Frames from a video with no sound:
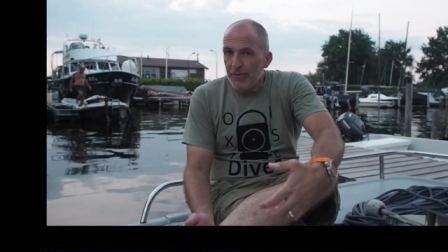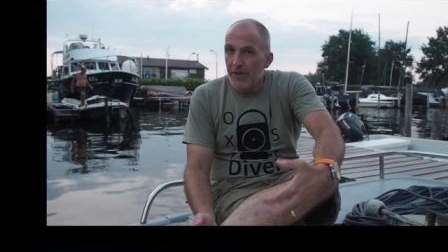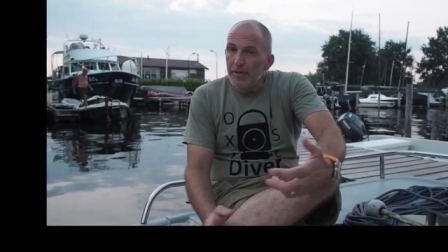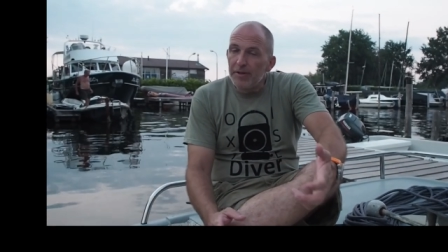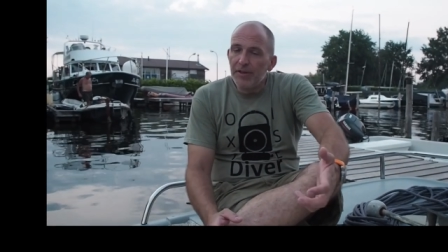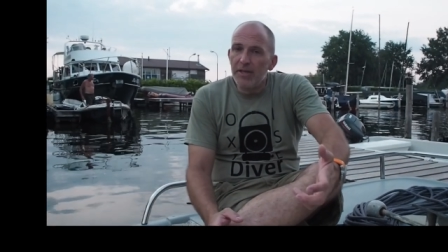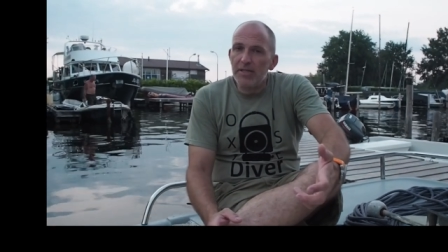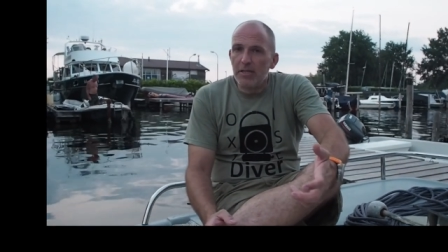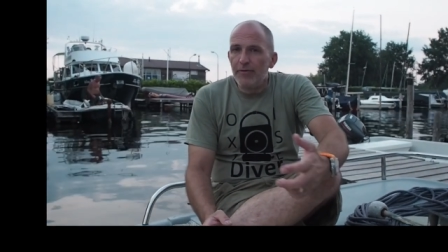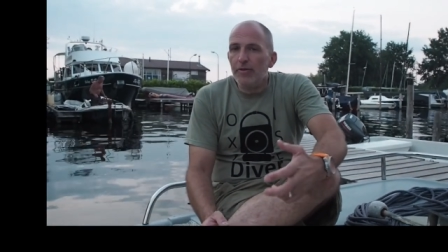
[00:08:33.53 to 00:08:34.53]
The other thing
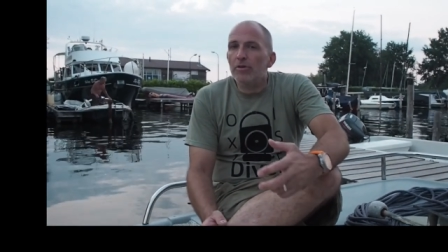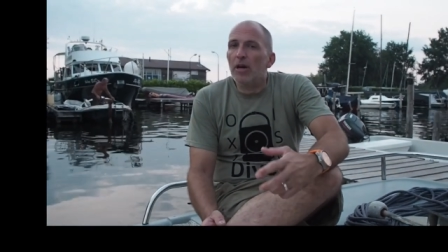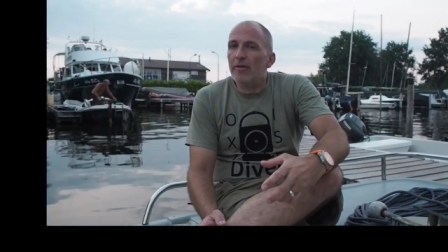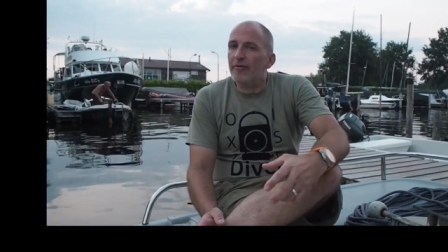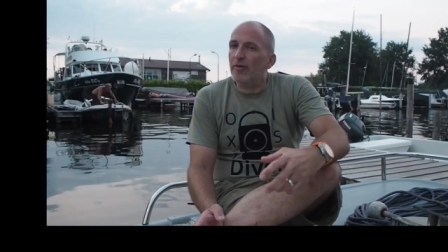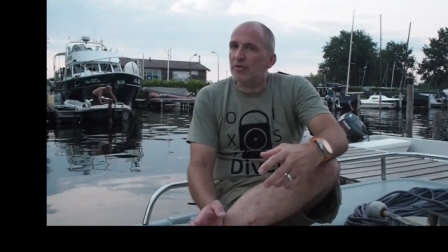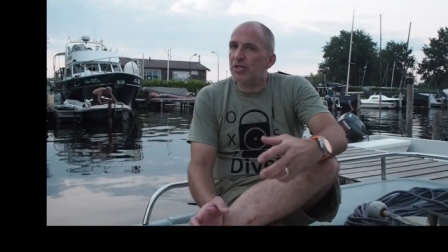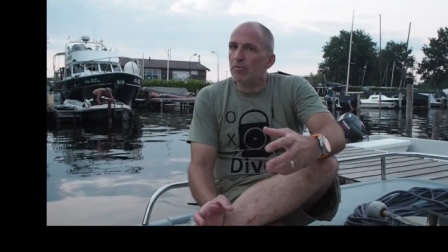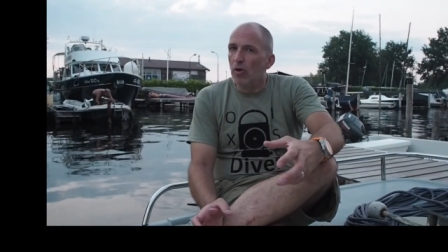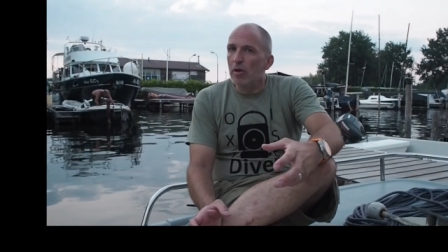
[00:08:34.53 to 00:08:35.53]
is if you dive from a
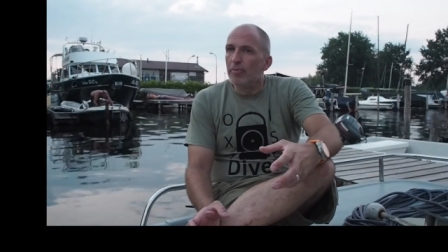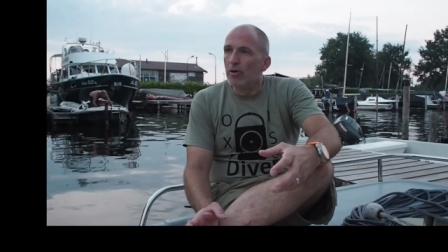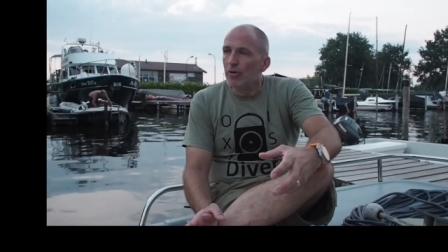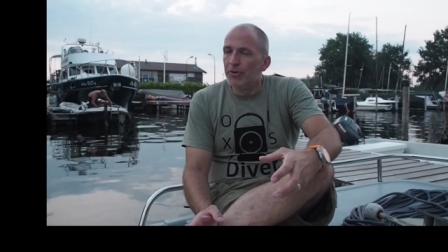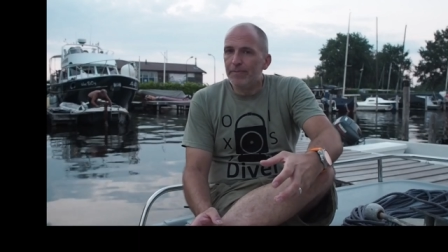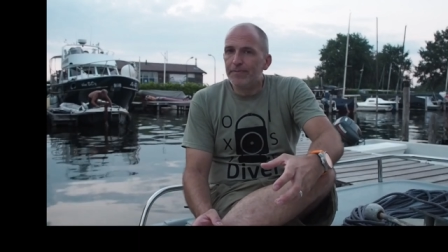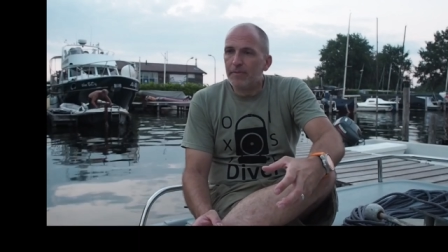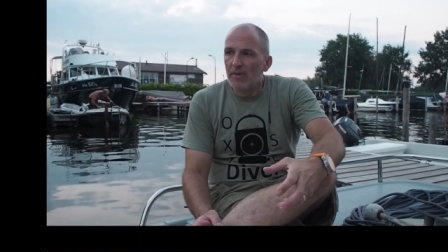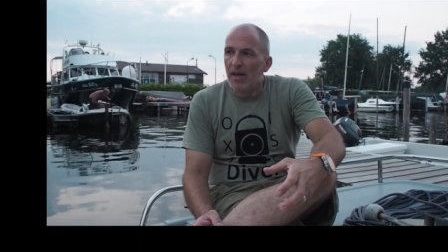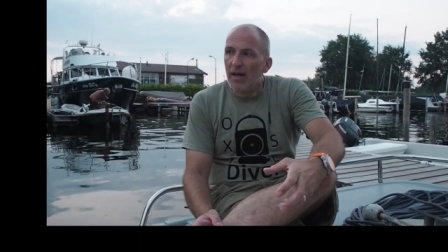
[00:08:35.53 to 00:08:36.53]
smaller boat,
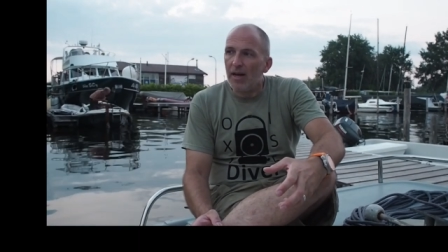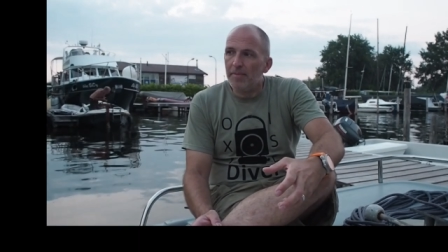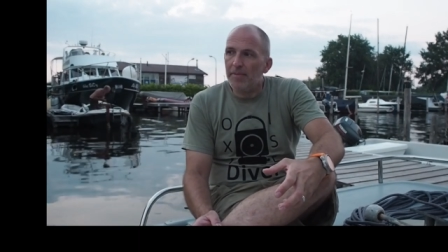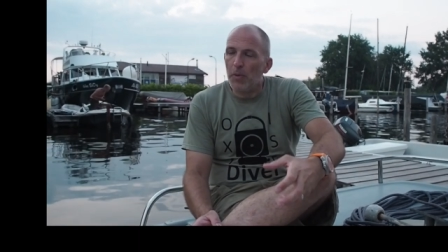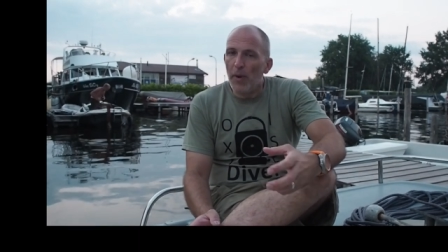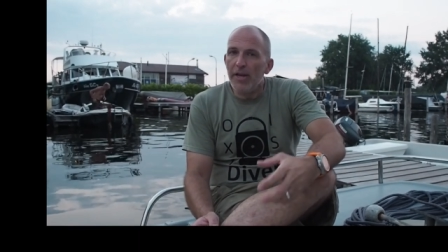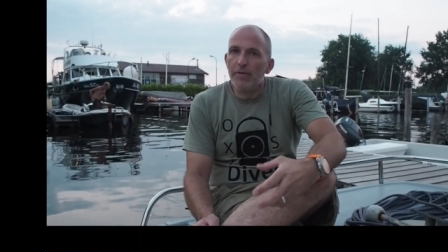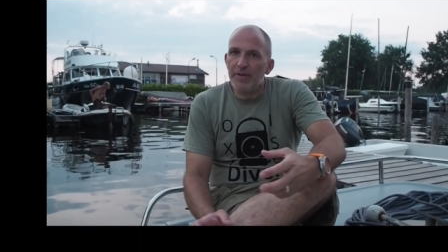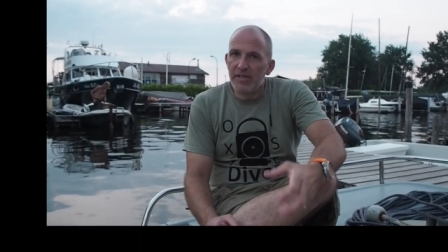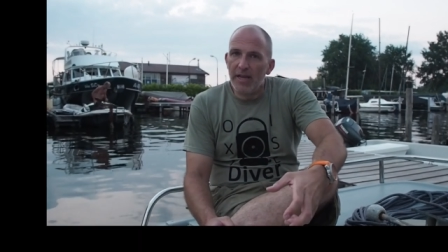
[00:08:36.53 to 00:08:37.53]
um, the weight
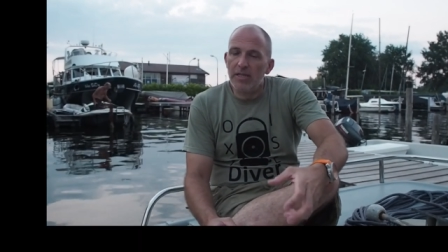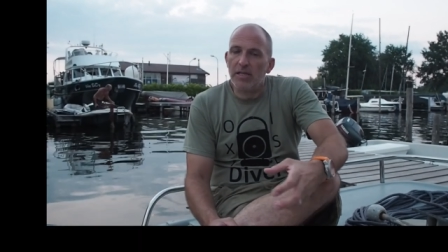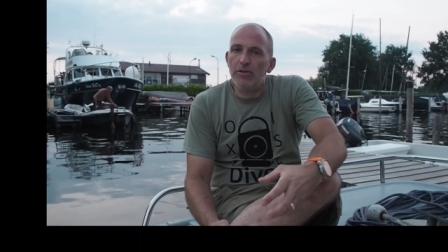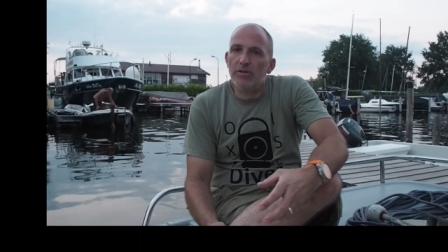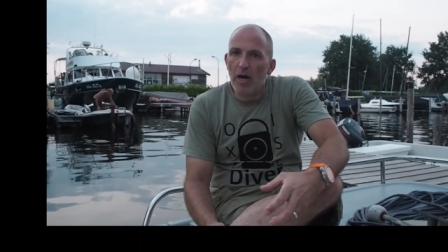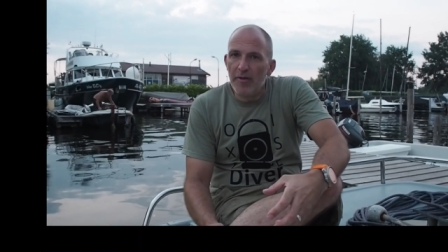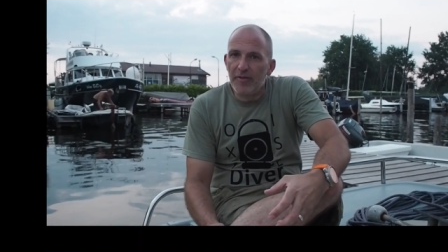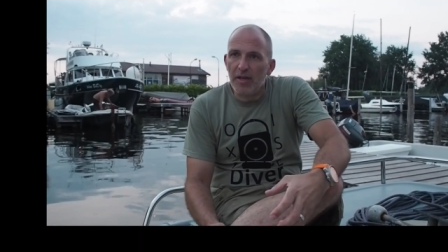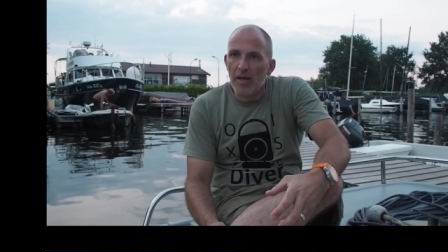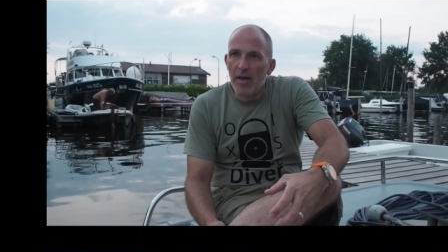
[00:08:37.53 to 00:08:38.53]
of the tanks and your dive
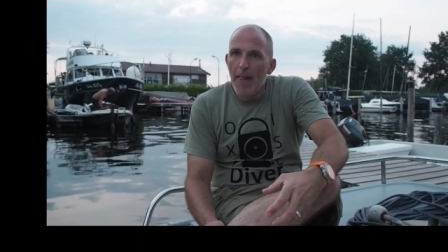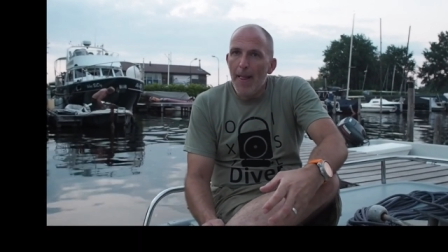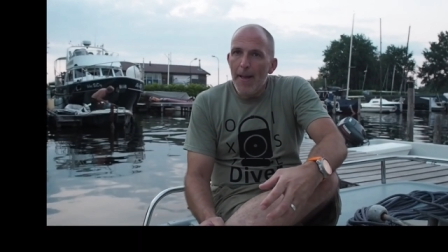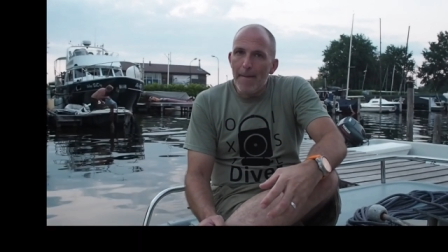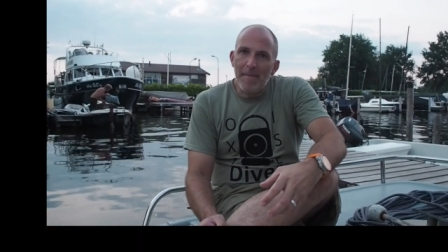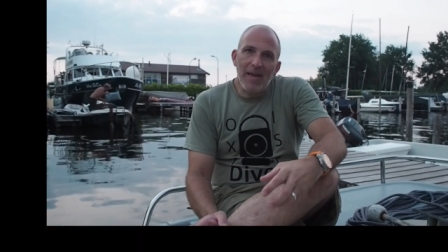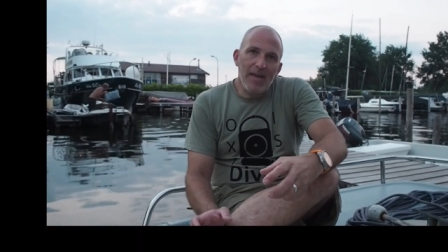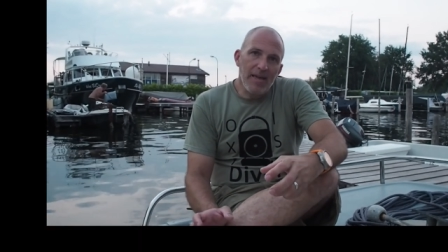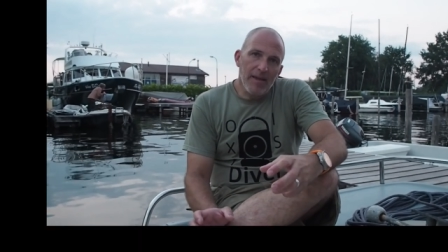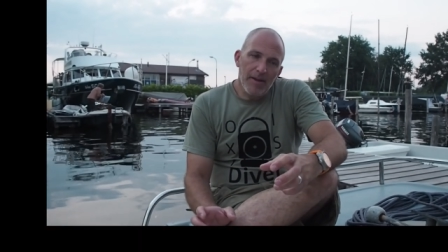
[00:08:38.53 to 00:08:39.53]
gear
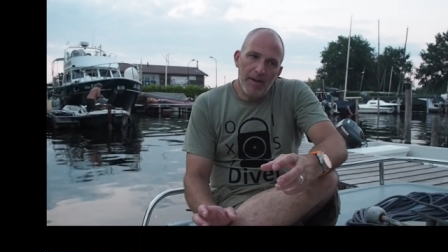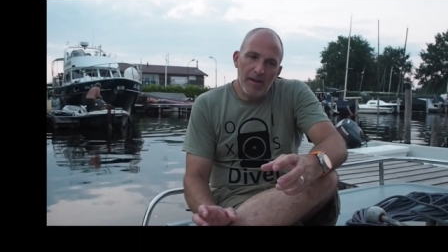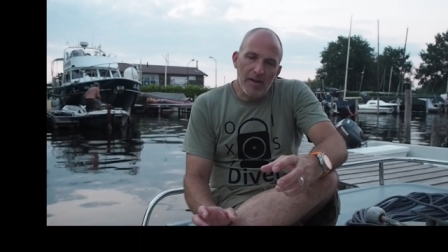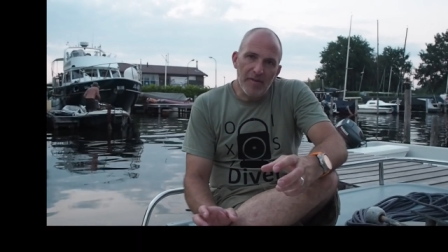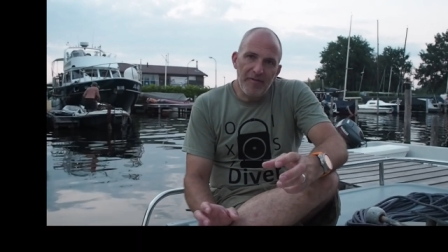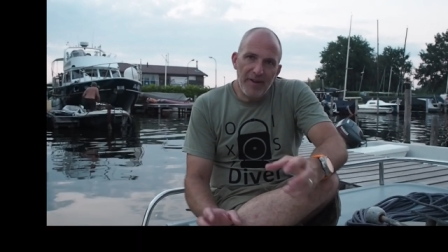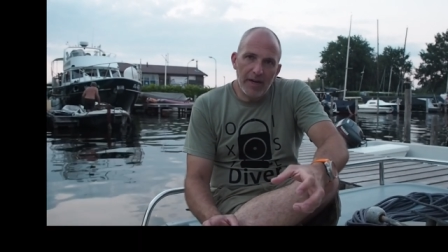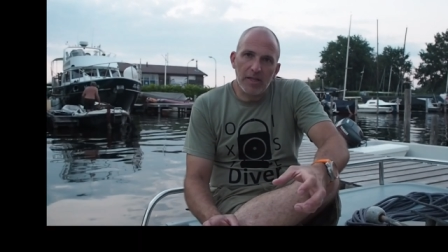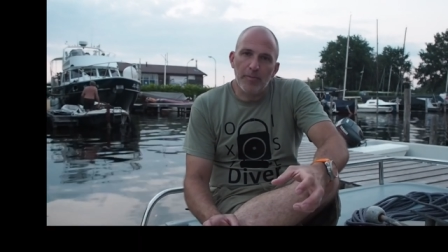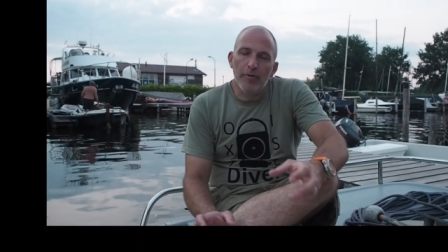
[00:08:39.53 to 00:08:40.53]
may
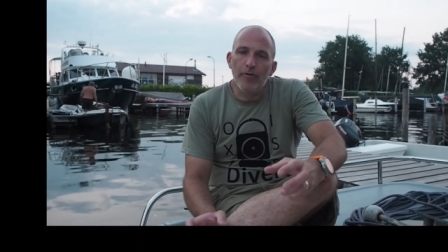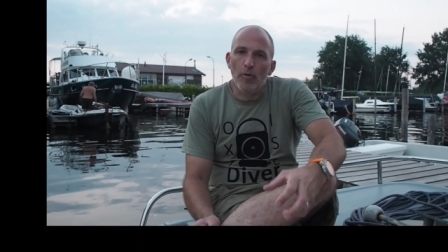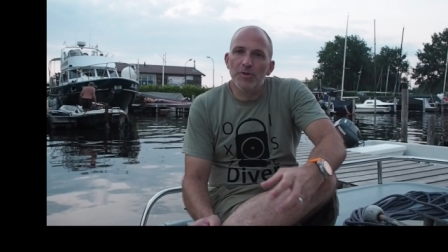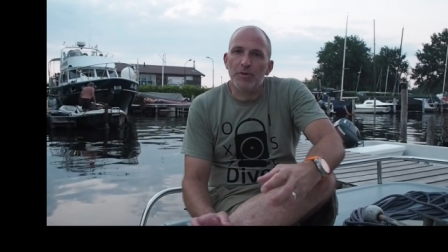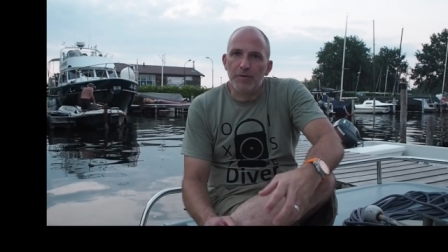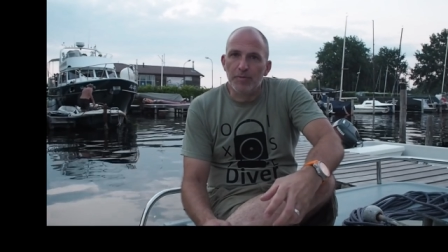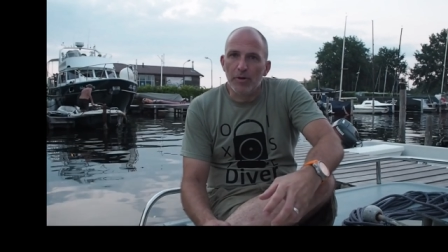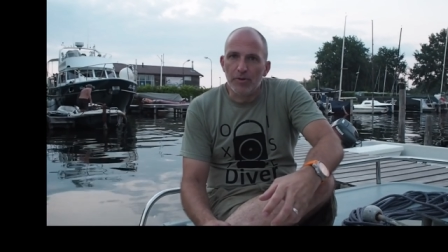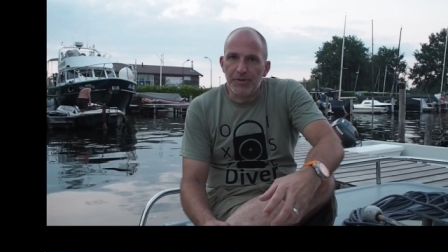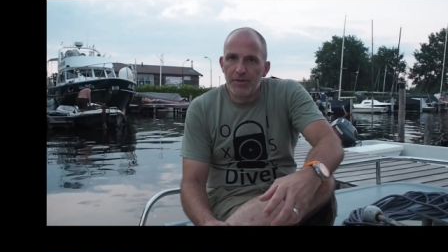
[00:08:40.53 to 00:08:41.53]
affect the performance of the
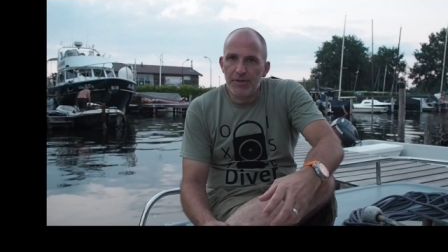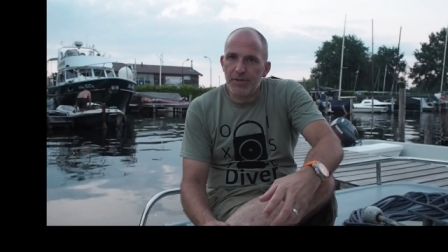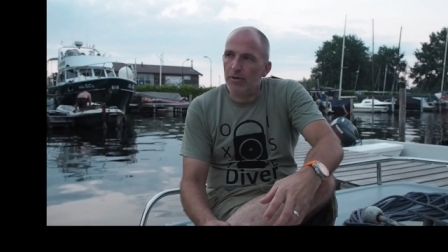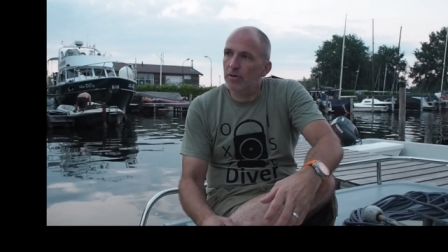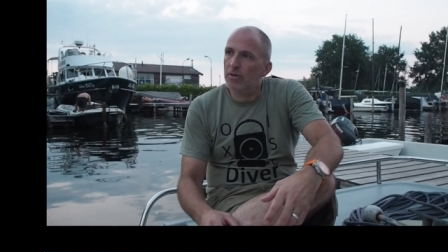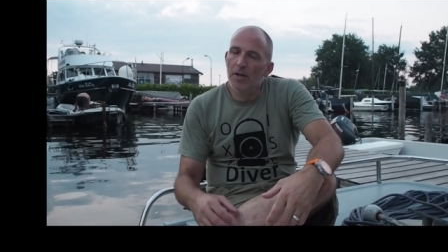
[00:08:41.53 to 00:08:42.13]
boat. So